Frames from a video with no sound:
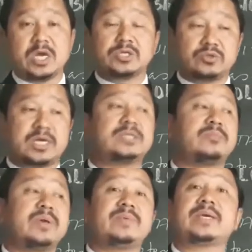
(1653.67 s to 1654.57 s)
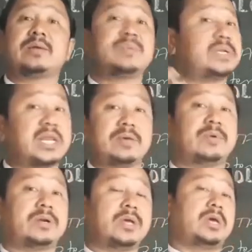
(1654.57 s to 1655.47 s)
so that the baby can be delivered.